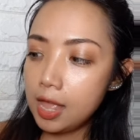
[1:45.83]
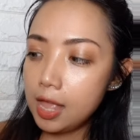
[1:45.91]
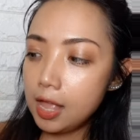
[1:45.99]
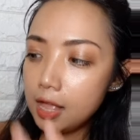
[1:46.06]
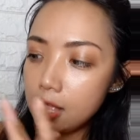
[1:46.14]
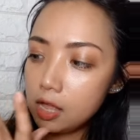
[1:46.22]

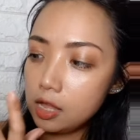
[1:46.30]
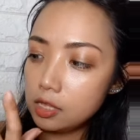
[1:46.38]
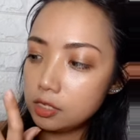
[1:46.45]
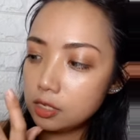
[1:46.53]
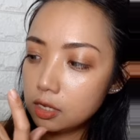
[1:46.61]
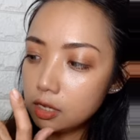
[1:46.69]

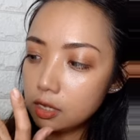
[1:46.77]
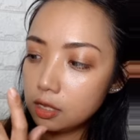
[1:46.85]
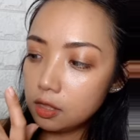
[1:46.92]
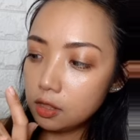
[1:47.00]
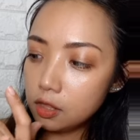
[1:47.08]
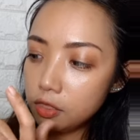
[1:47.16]
and
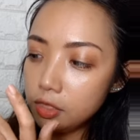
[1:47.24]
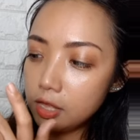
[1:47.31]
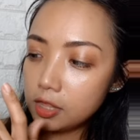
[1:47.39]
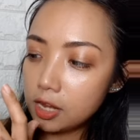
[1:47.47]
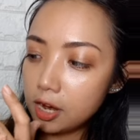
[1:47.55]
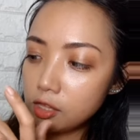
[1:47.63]
the
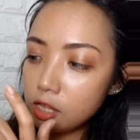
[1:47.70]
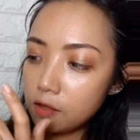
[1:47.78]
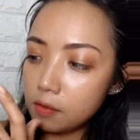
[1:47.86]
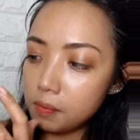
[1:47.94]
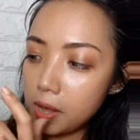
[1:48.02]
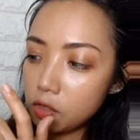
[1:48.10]
thing that I love
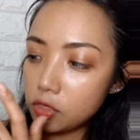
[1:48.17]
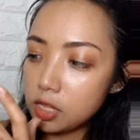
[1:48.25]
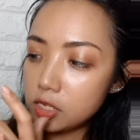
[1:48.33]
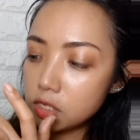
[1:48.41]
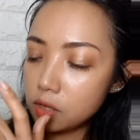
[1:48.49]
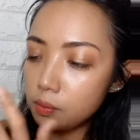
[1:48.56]
about
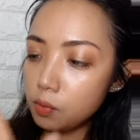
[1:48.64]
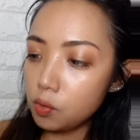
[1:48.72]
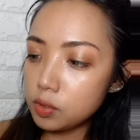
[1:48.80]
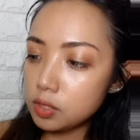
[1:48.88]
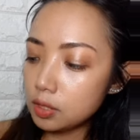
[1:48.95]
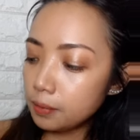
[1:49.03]
this the
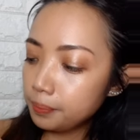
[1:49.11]
most